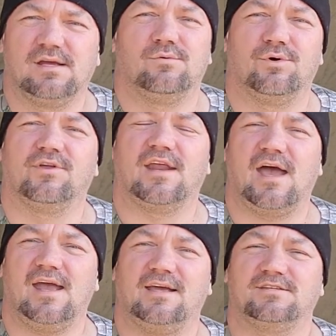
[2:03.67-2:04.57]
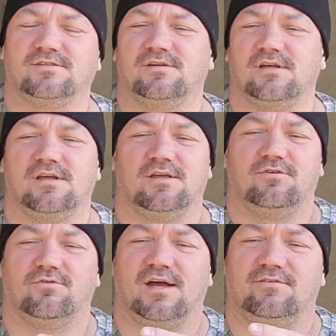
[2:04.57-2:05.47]
With an axe, you're
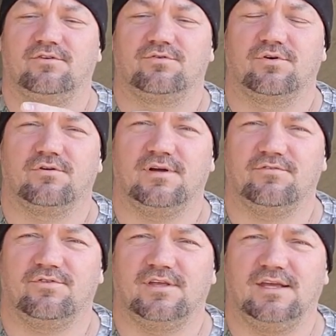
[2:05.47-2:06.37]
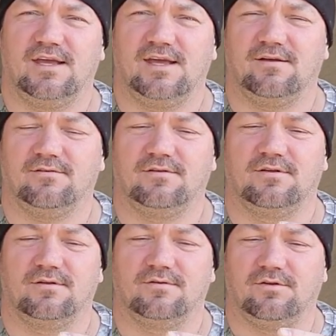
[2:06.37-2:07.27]
going to have to drill everything out,
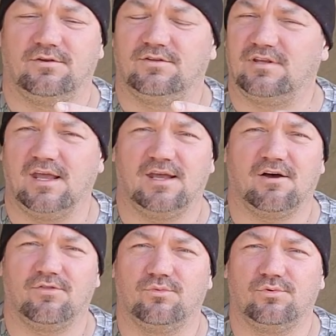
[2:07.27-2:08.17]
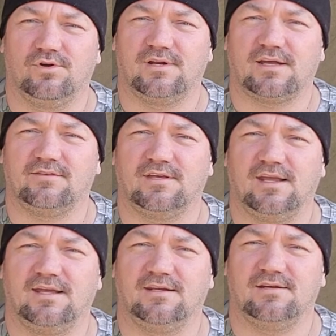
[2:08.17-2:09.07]
dig all the wood out the
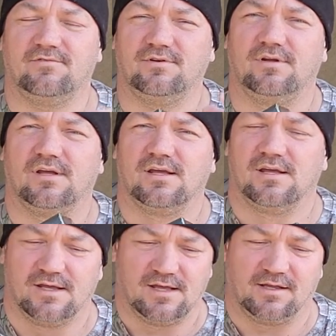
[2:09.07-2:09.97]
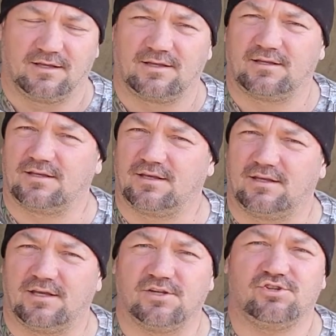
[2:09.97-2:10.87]
head of it,
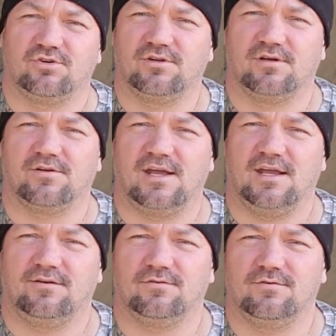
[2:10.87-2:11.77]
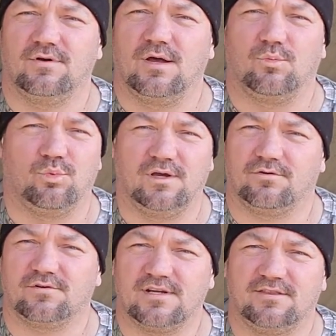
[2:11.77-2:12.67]
cut you another handle, whittle
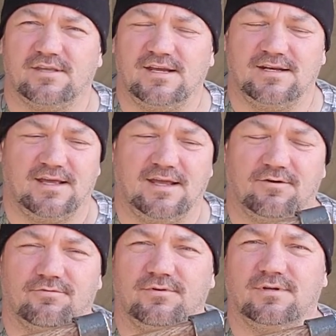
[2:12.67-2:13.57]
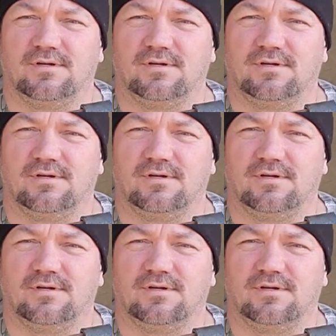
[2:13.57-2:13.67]
that thing down,